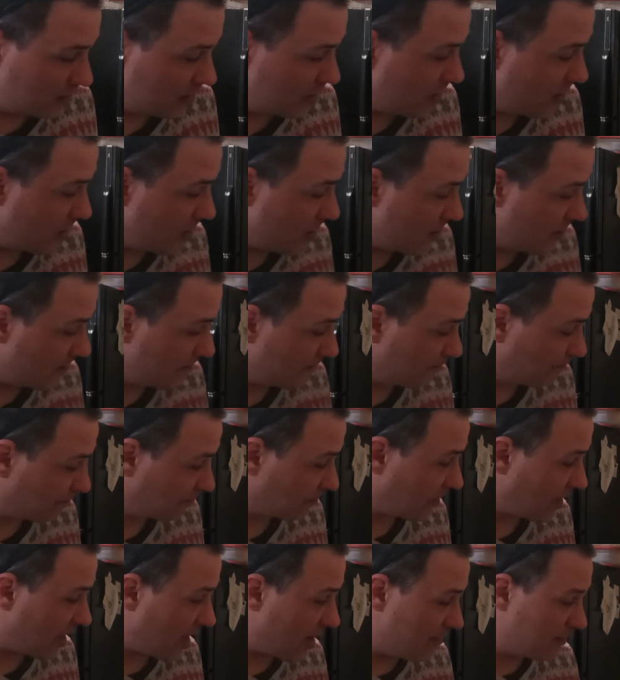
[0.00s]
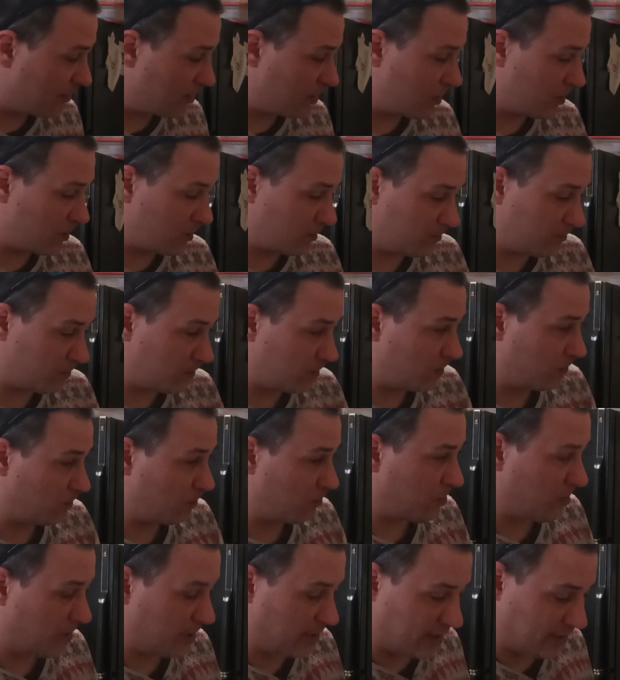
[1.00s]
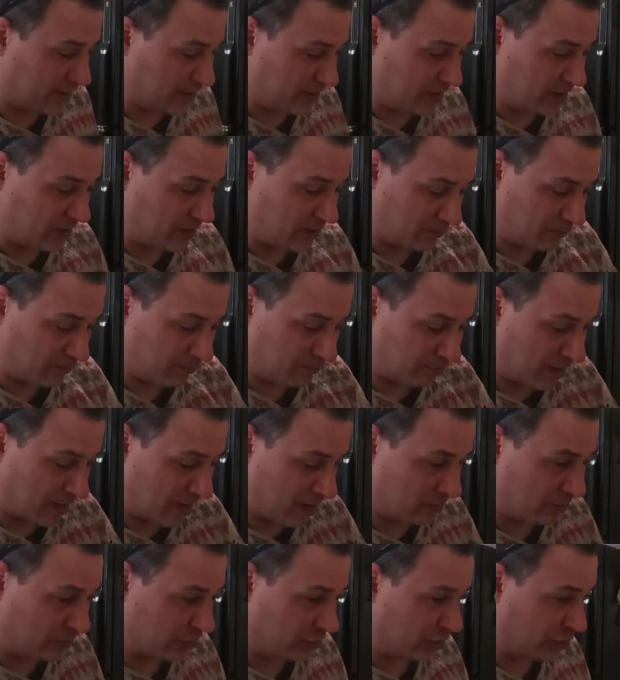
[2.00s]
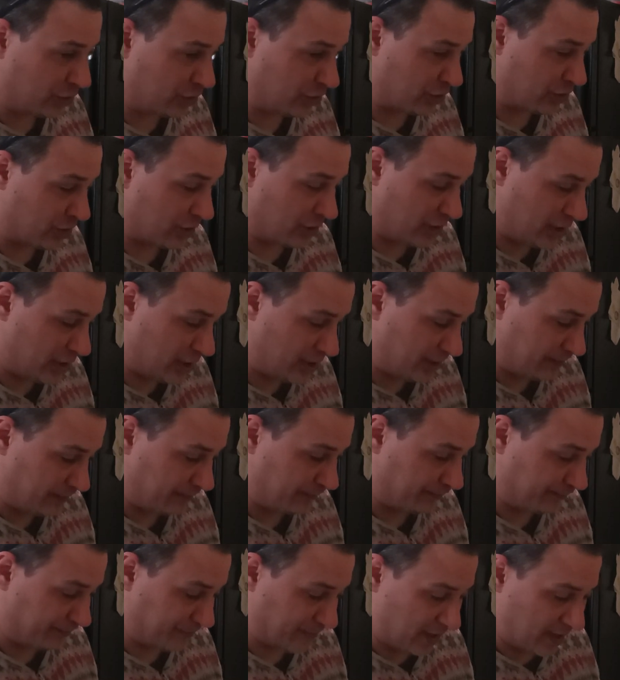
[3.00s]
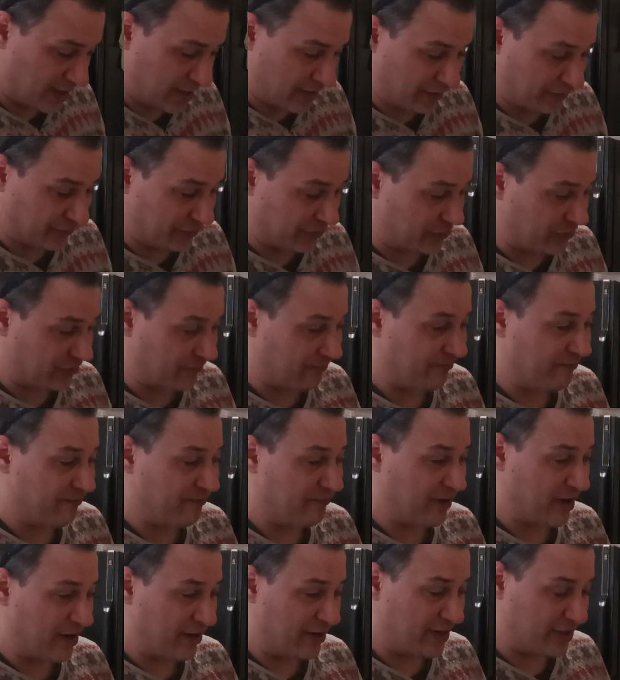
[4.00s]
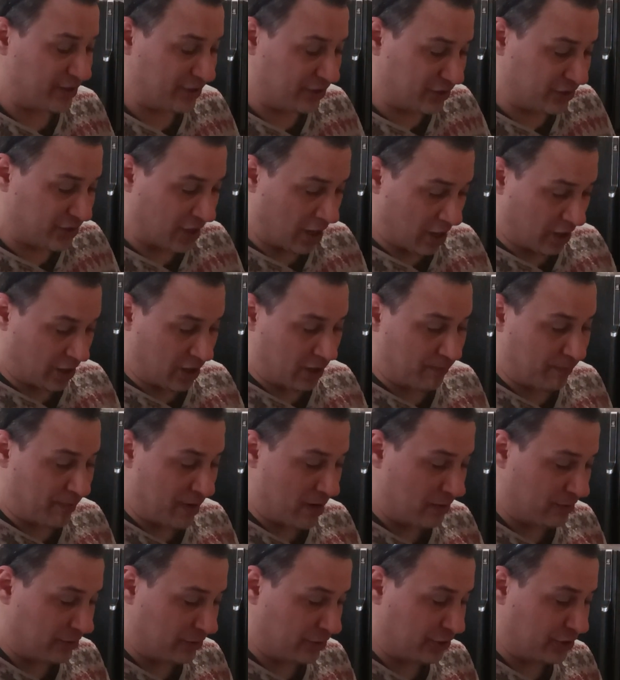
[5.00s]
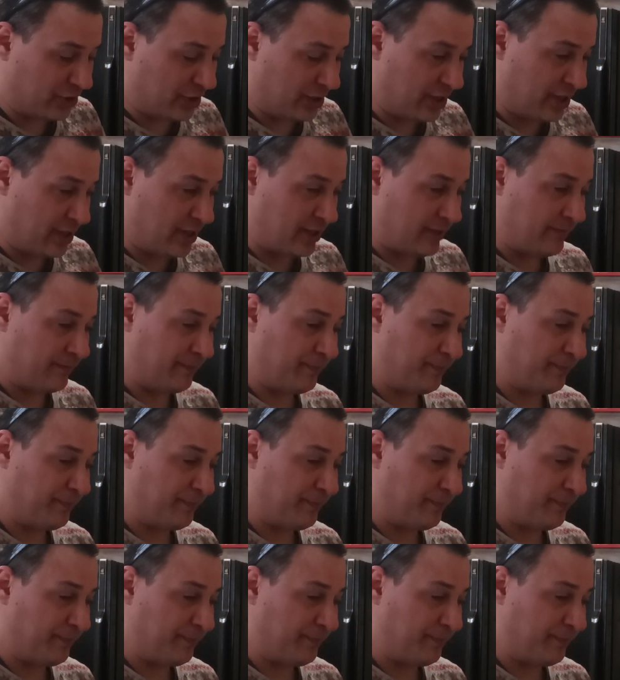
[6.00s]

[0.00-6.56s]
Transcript: I'm going to put in some brown sugar. This is very dark brown sugar.